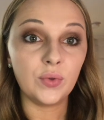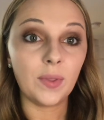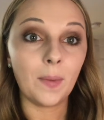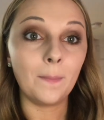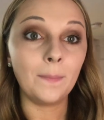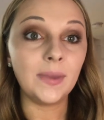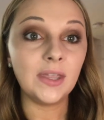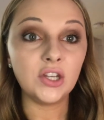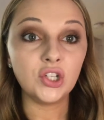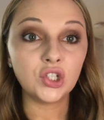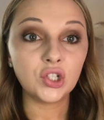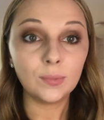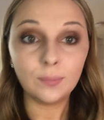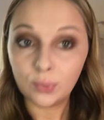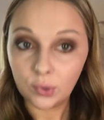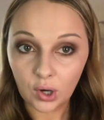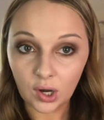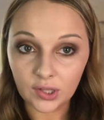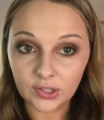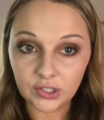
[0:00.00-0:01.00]
the Beached
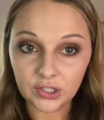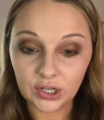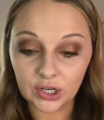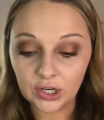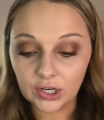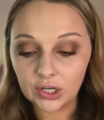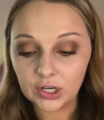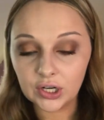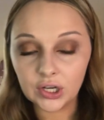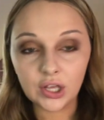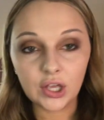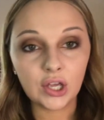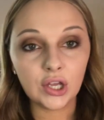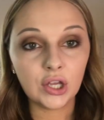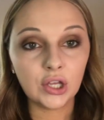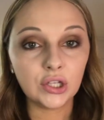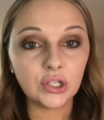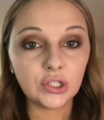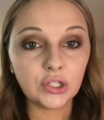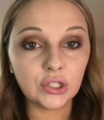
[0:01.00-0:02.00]
bronzer.
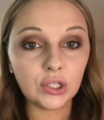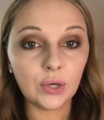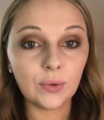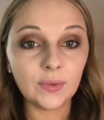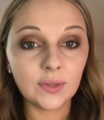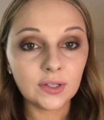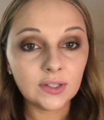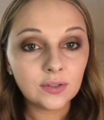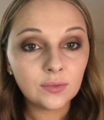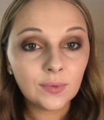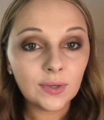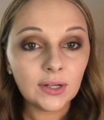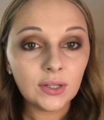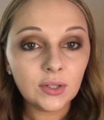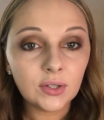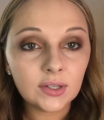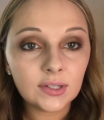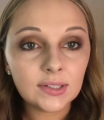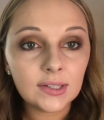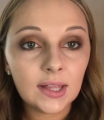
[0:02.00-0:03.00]
So this is what it
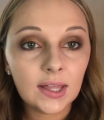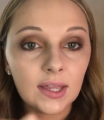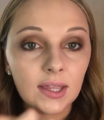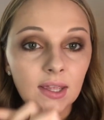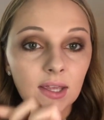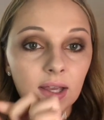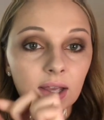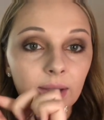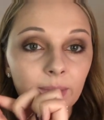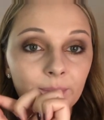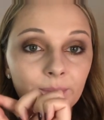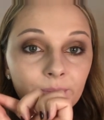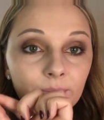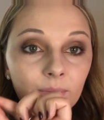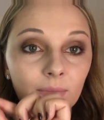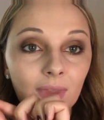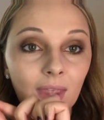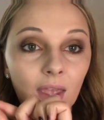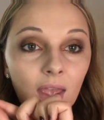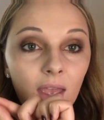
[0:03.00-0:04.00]
looks like.
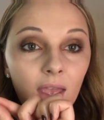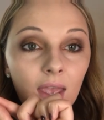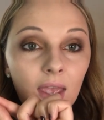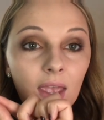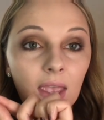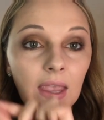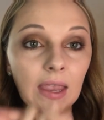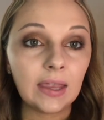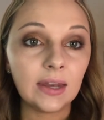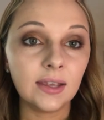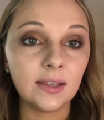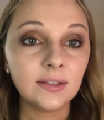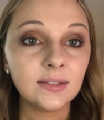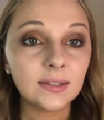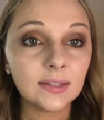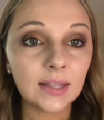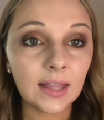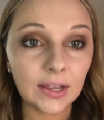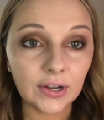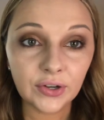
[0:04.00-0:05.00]
It is
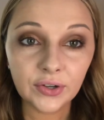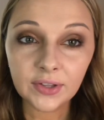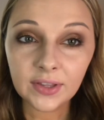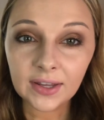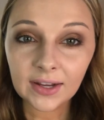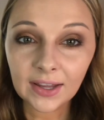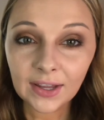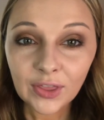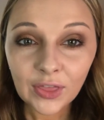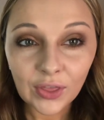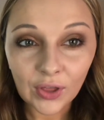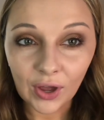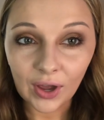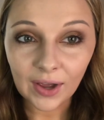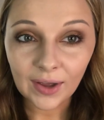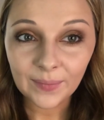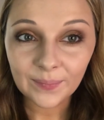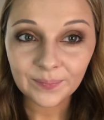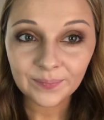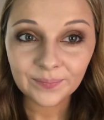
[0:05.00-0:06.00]
lighter than I
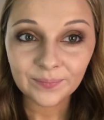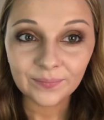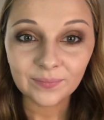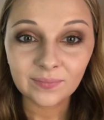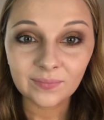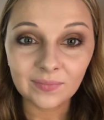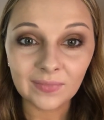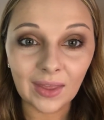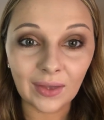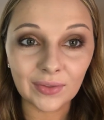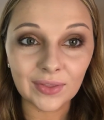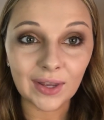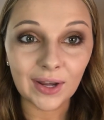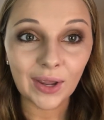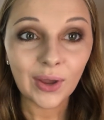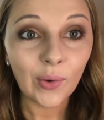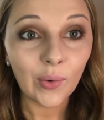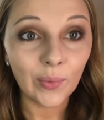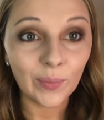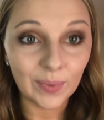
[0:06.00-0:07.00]
thought now that
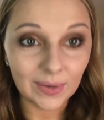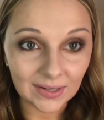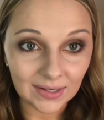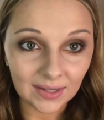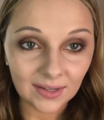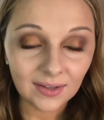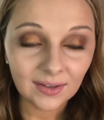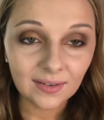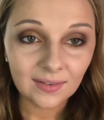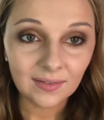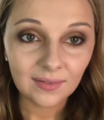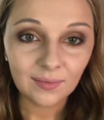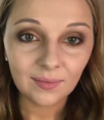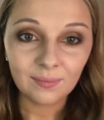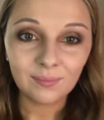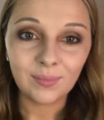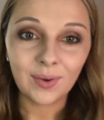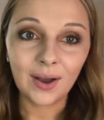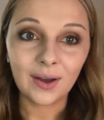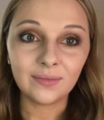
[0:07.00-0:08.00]
I opened it,
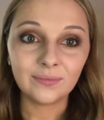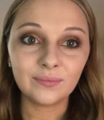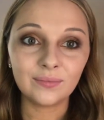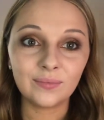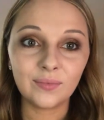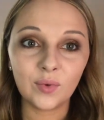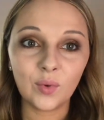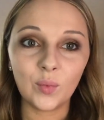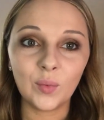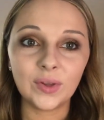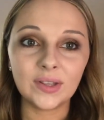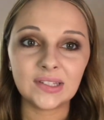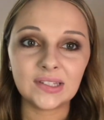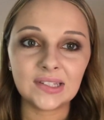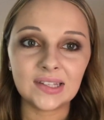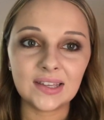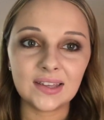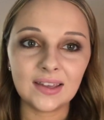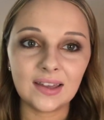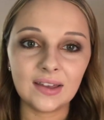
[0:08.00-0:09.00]
but we'll
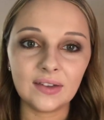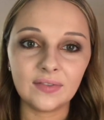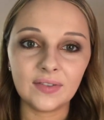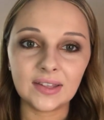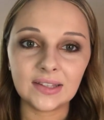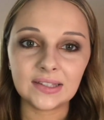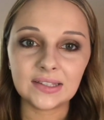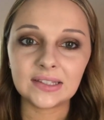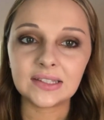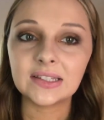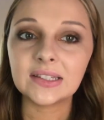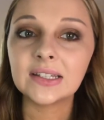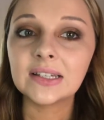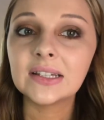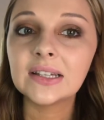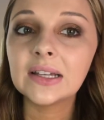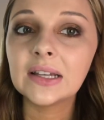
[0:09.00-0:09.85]
see if it's